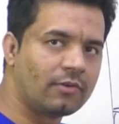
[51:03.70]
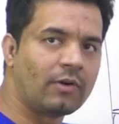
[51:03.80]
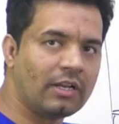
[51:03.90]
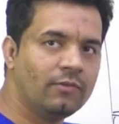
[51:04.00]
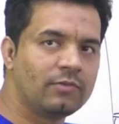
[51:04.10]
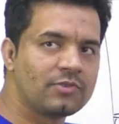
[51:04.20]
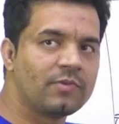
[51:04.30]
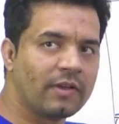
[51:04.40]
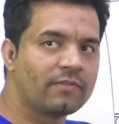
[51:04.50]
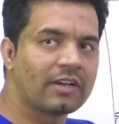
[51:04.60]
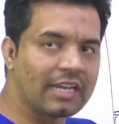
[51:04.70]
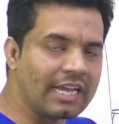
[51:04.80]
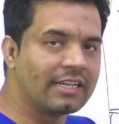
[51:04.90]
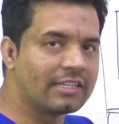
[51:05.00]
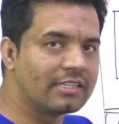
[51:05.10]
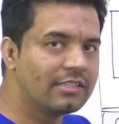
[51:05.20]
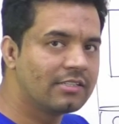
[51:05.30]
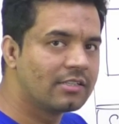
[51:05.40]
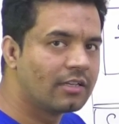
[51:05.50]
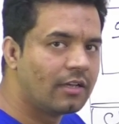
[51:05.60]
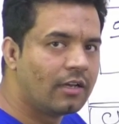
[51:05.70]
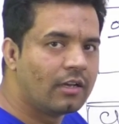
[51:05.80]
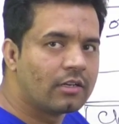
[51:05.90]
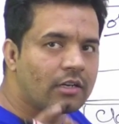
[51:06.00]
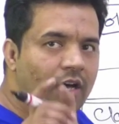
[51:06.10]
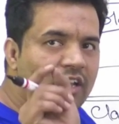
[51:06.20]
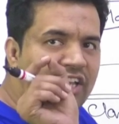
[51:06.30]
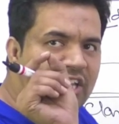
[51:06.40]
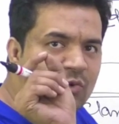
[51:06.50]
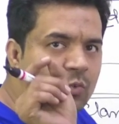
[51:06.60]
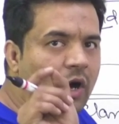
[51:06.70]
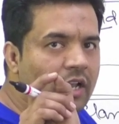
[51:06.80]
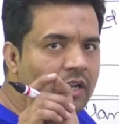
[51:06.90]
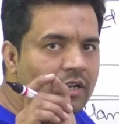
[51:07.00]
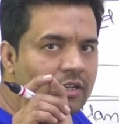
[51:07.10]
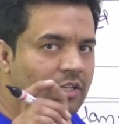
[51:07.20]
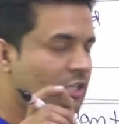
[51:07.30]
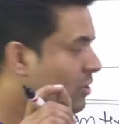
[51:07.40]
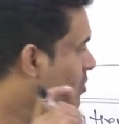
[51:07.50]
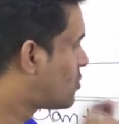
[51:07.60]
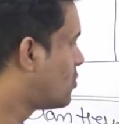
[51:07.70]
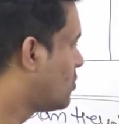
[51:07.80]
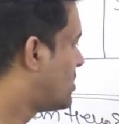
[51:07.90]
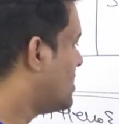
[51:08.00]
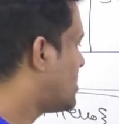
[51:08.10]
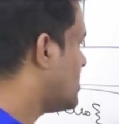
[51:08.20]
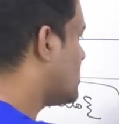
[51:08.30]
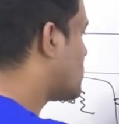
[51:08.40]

the one which we have created is a new one. So this